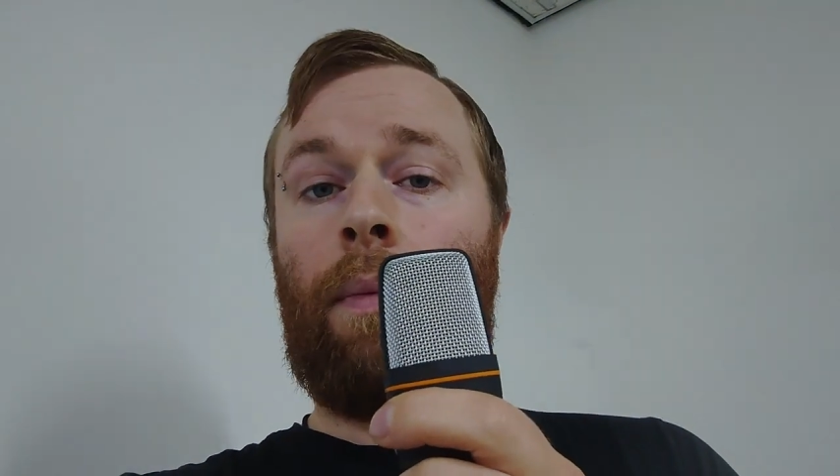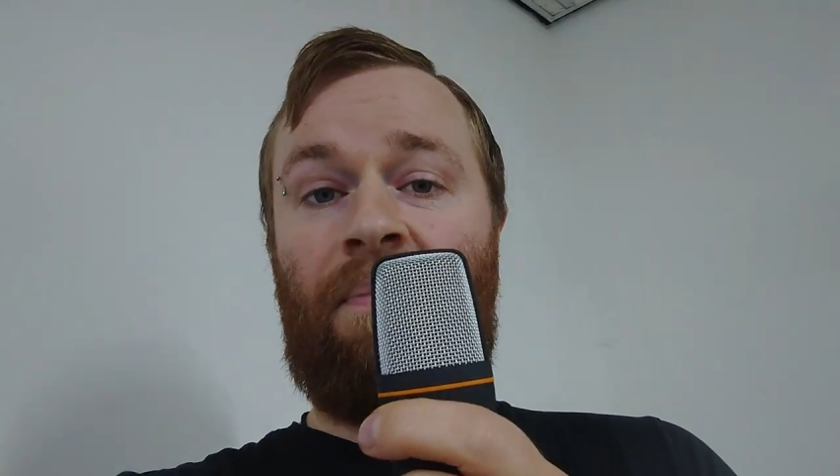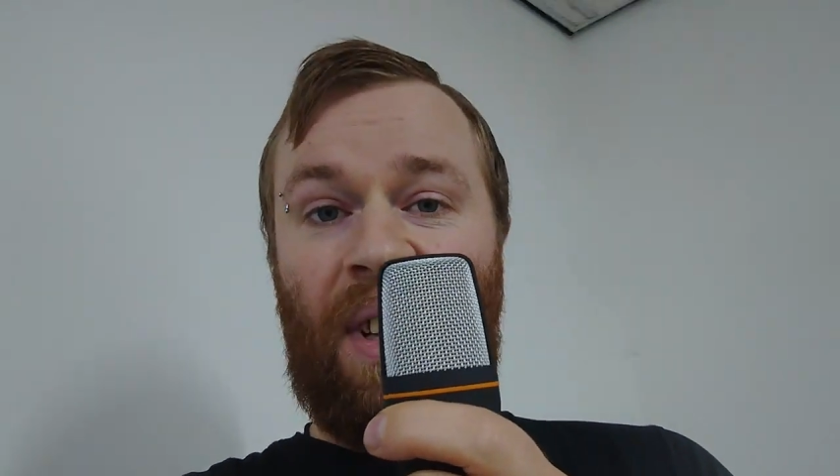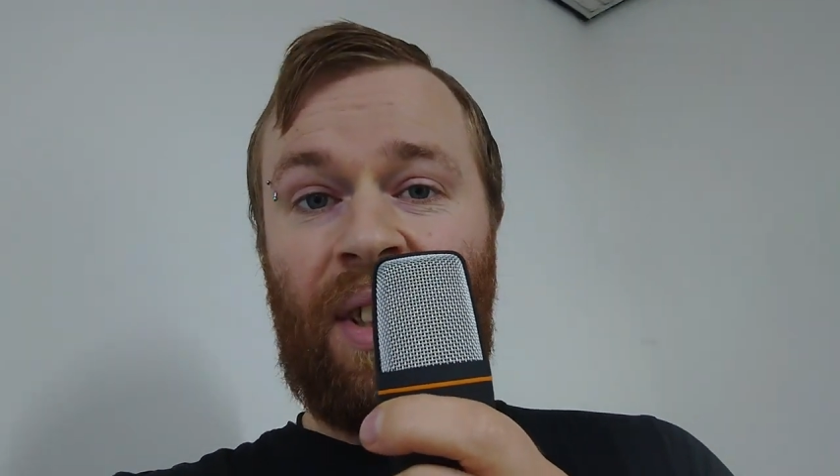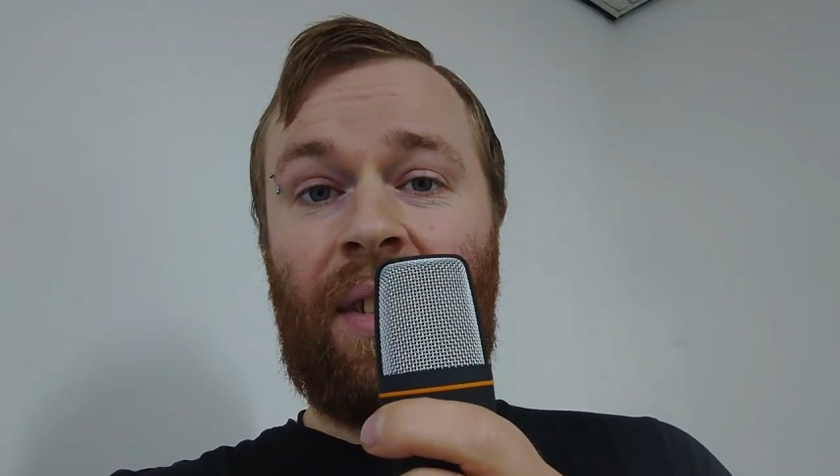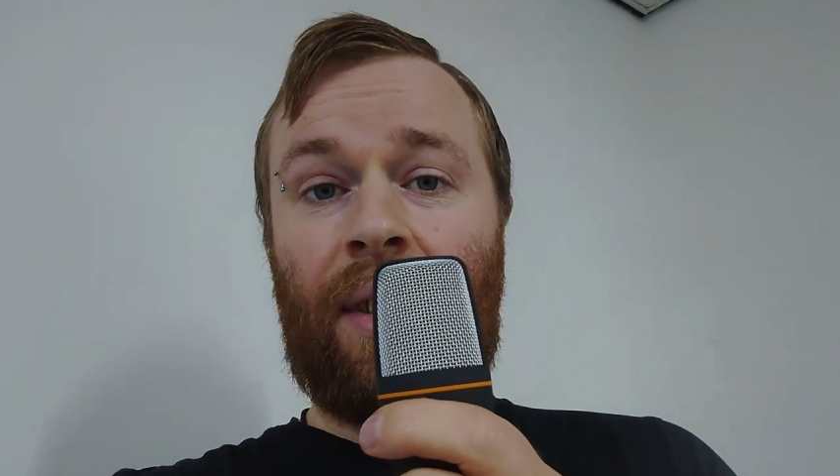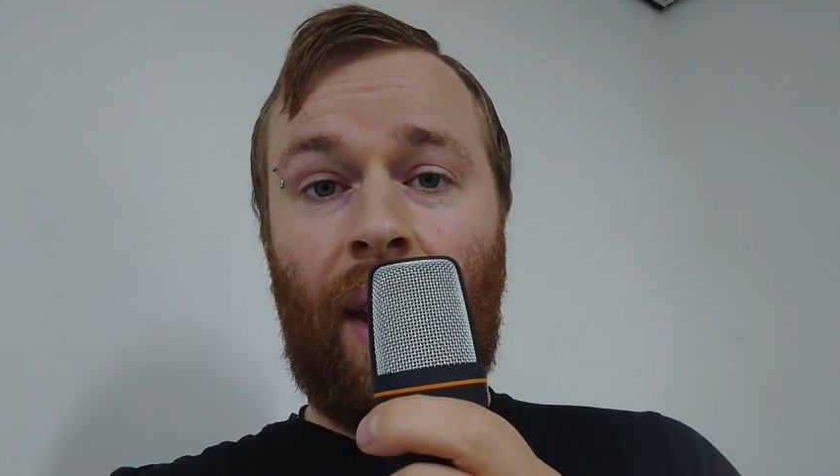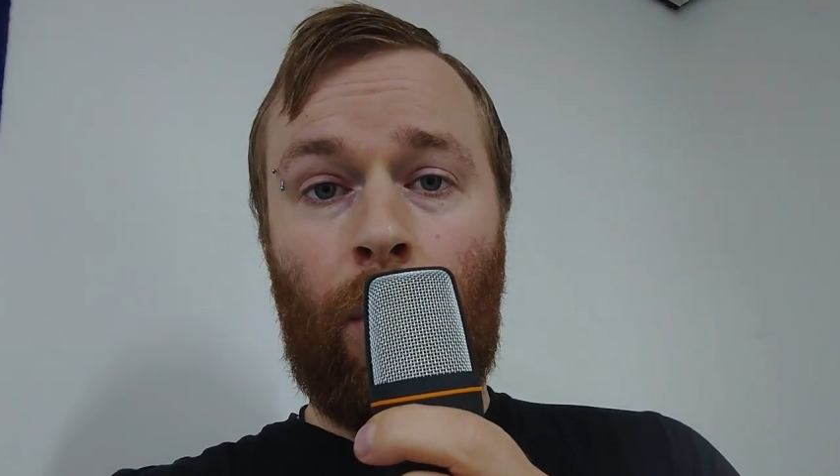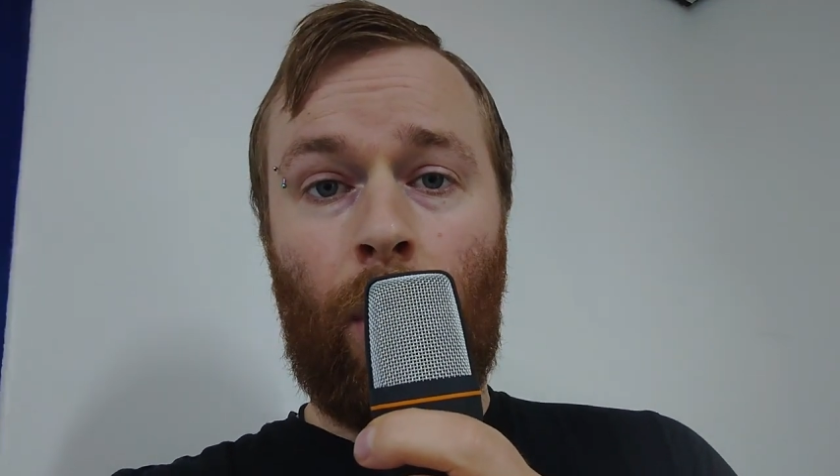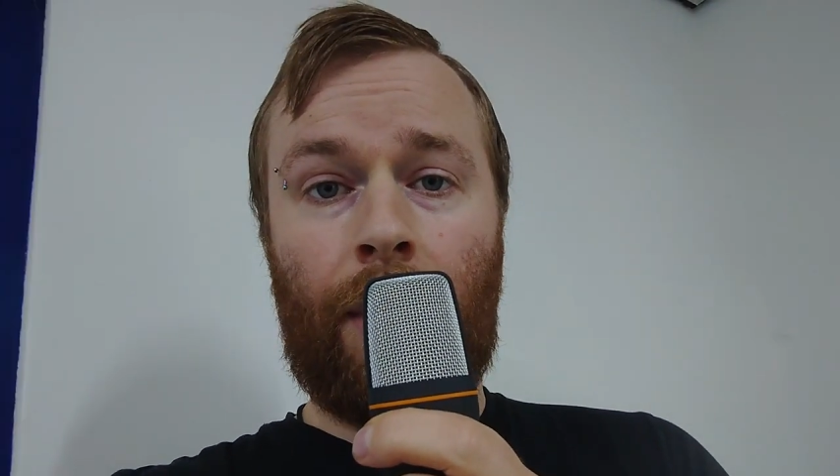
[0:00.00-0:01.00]
This is the
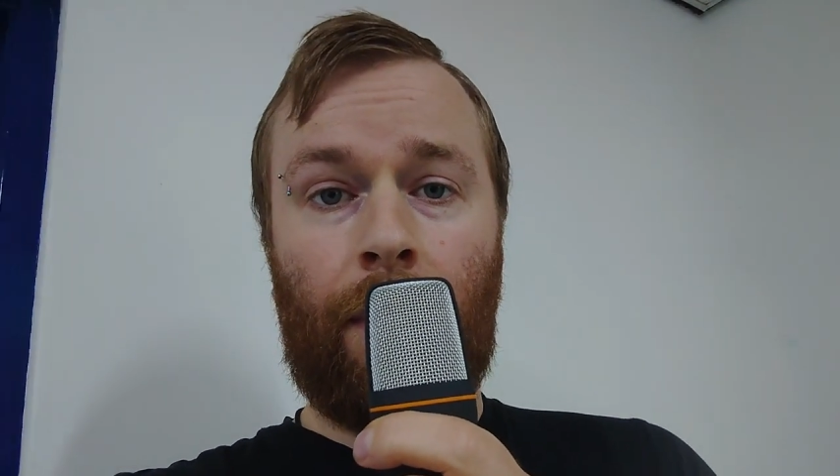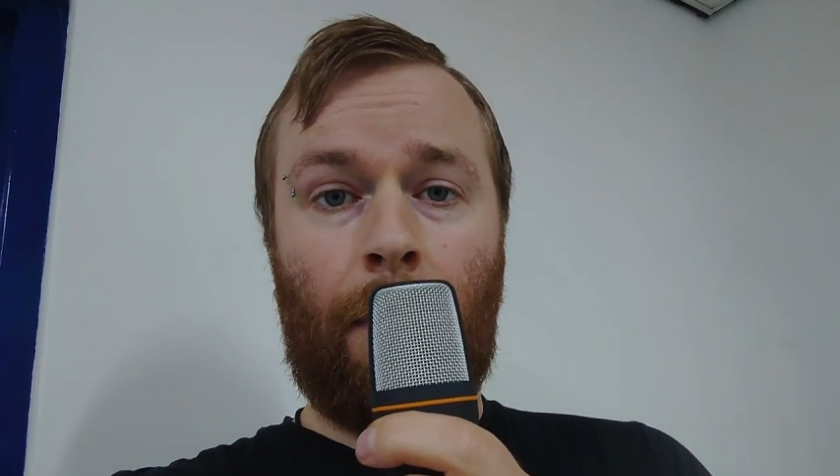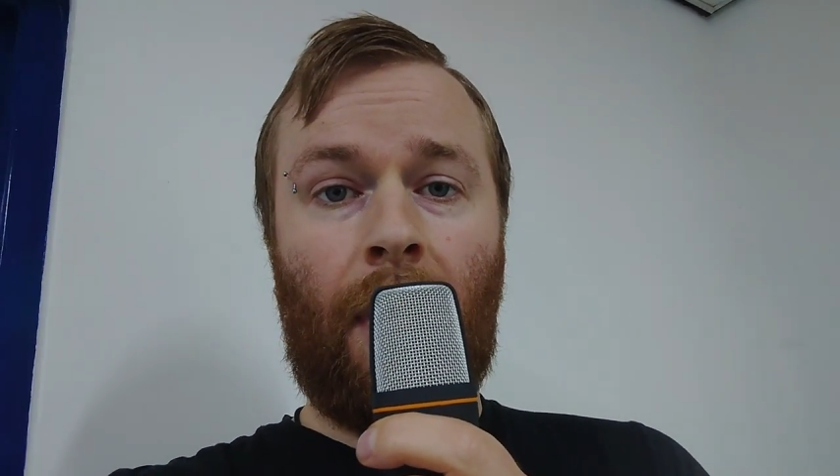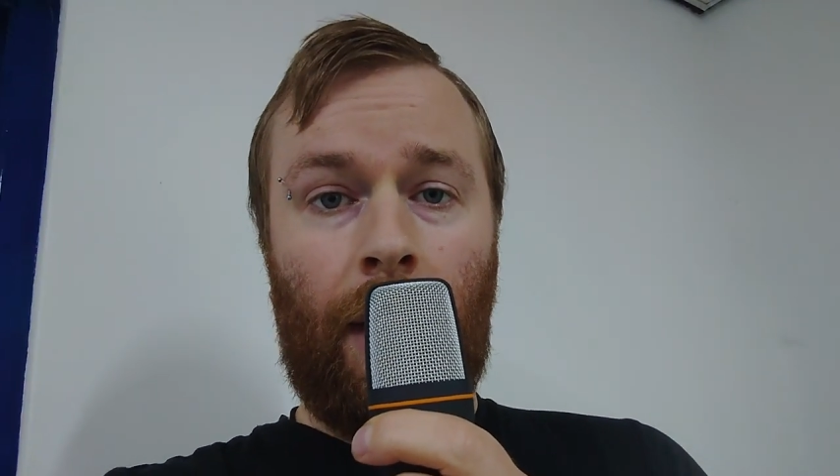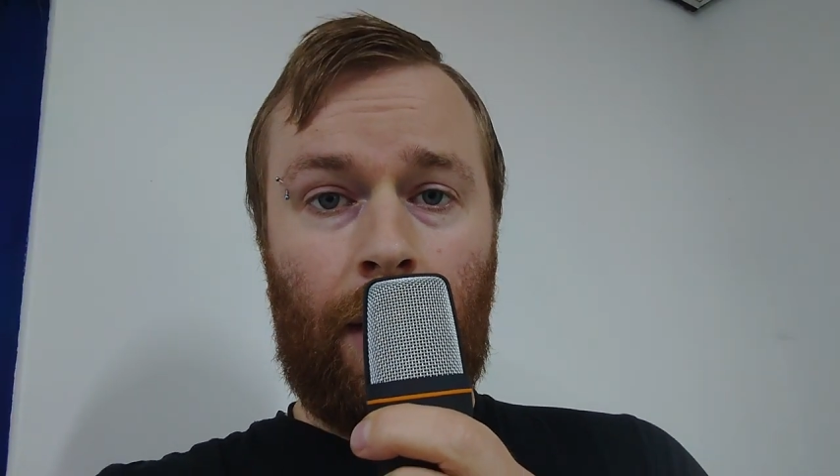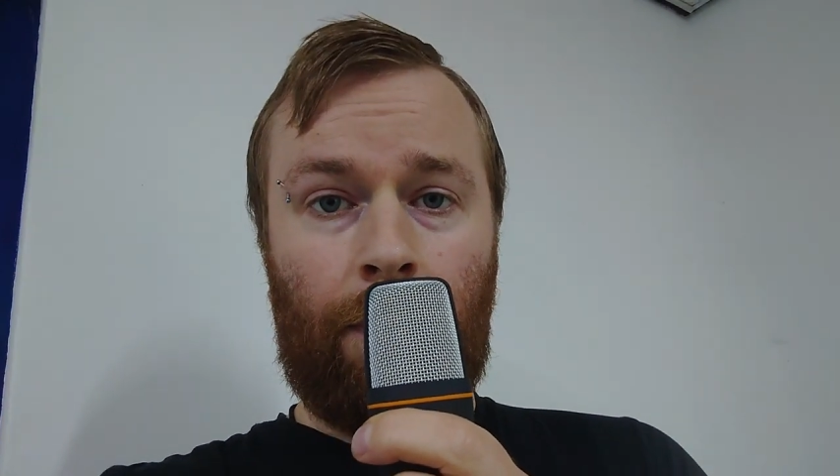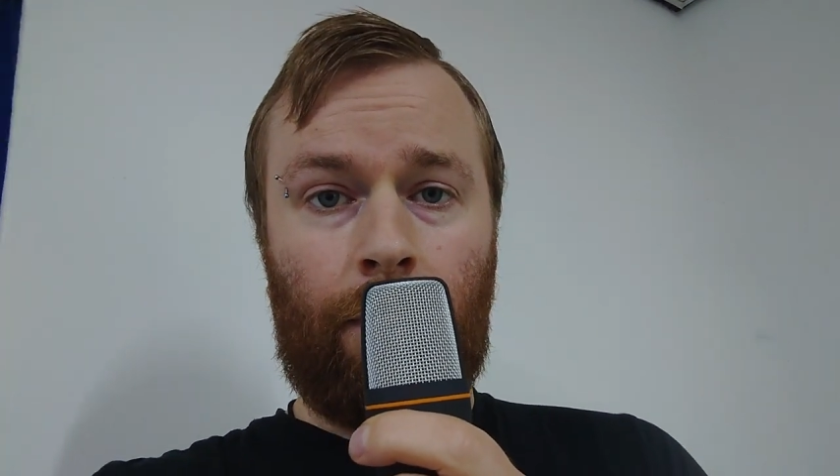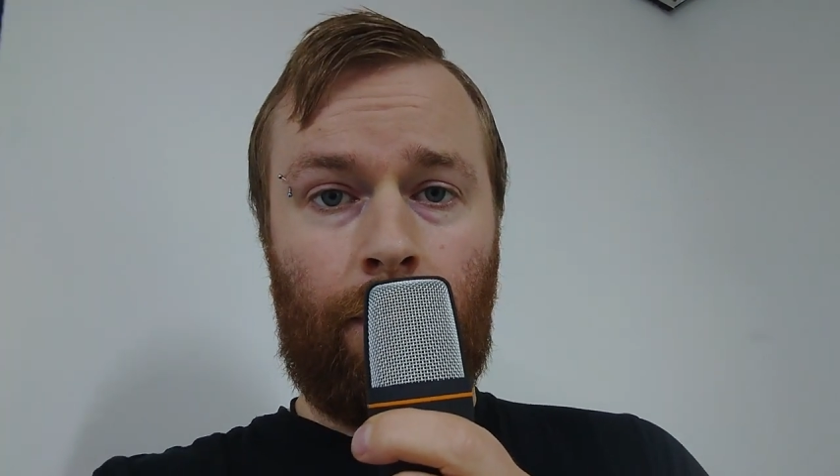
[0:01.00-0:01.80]
sound quality of the mic.